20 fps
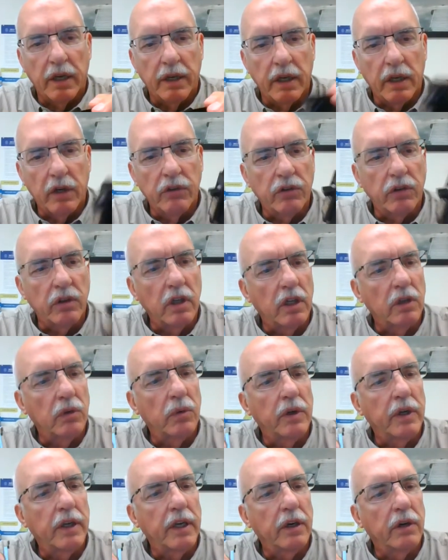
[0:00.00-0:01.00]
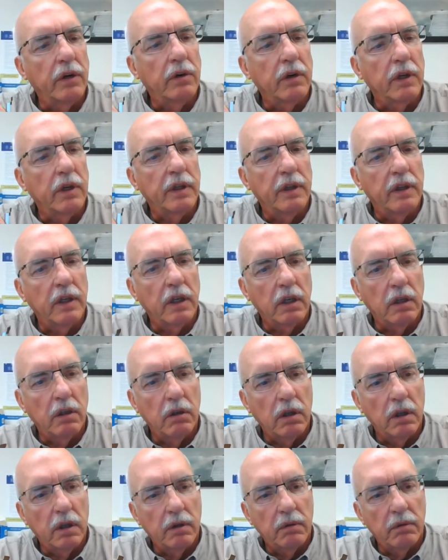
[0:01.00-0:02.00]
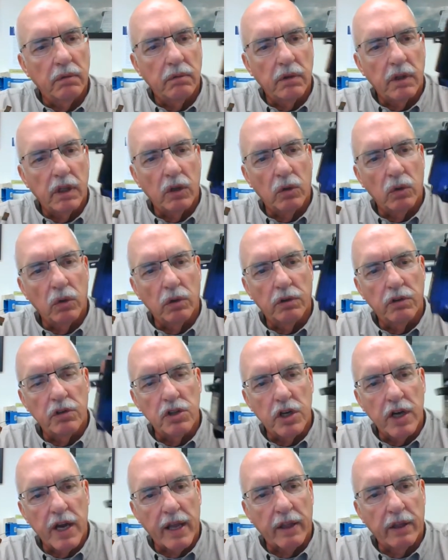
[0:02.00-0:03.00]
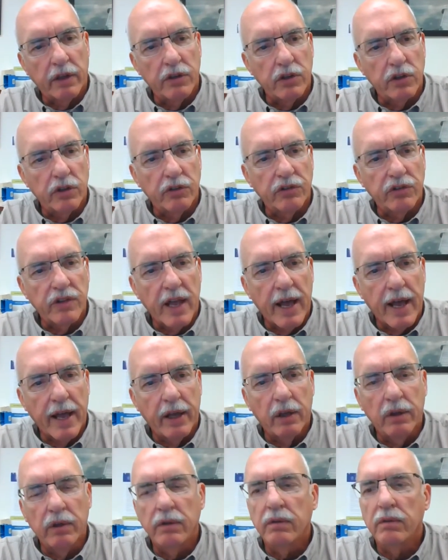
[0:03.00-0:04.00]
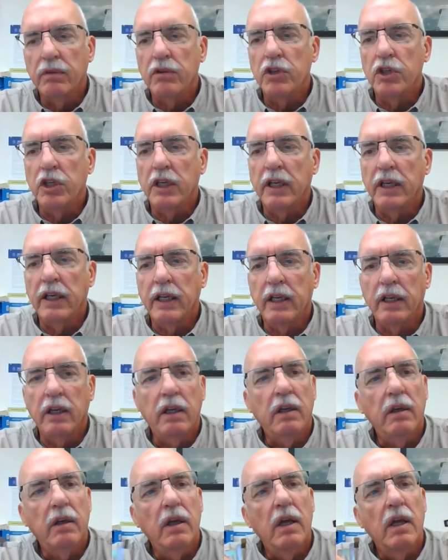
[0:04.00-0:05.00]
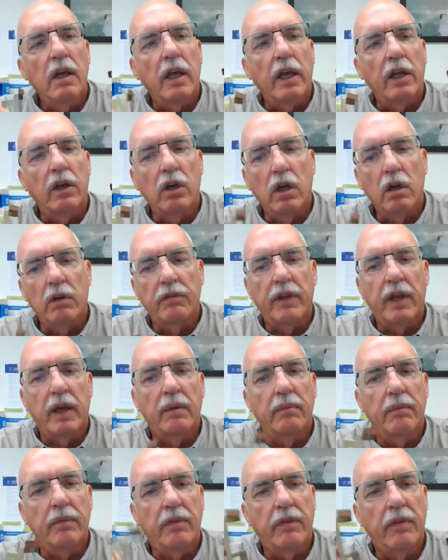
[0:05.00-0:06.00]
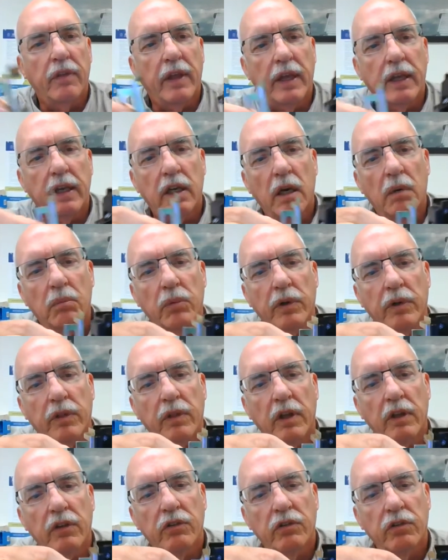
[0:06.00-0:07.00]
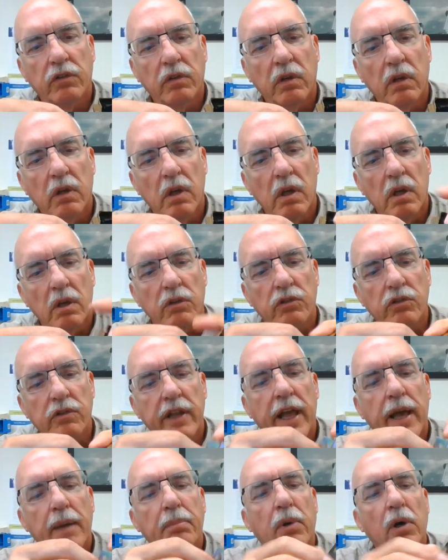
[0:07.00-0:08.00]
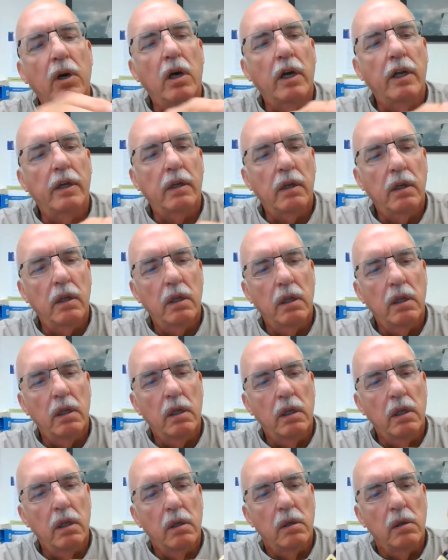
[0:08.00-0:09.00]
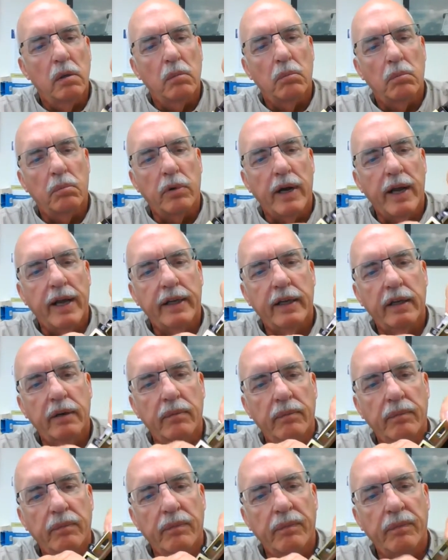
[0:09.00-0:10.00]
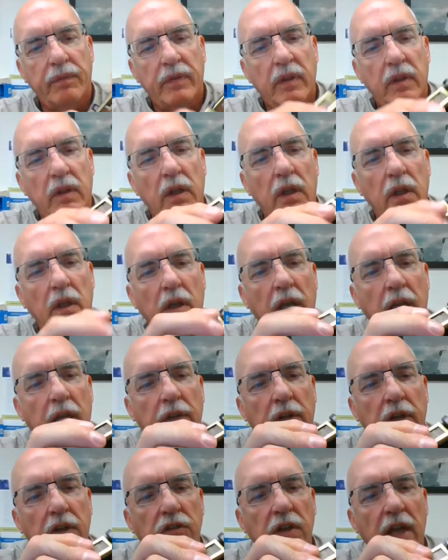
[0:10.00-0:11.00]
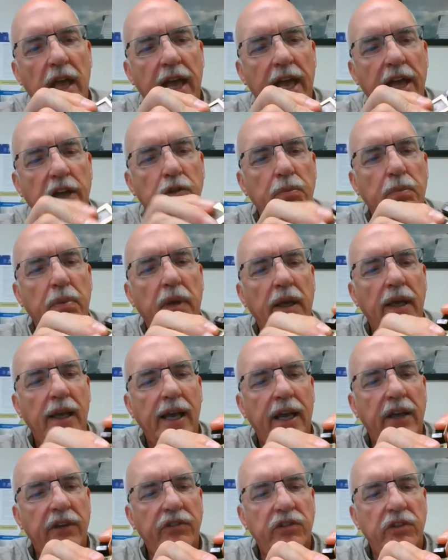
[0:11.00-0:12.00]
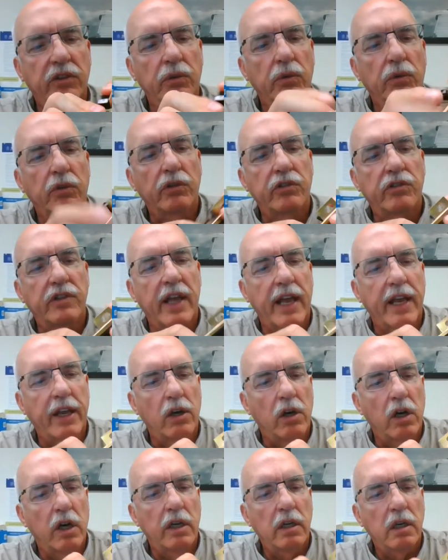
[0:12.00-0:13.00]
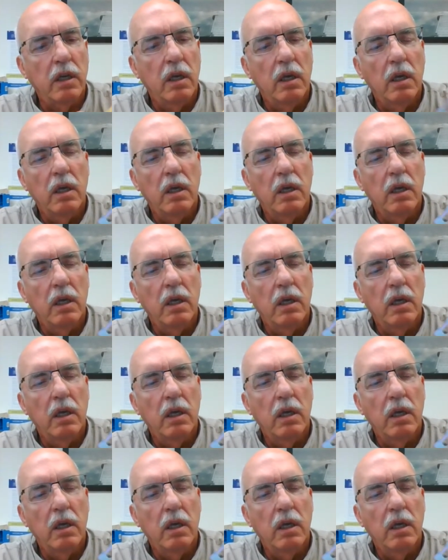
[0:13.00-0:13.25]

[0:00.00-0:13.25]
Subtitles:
Here's another one here, the old Challenger style GE and all of them. They come with this snap-on bracket, and this hasp has to stay on.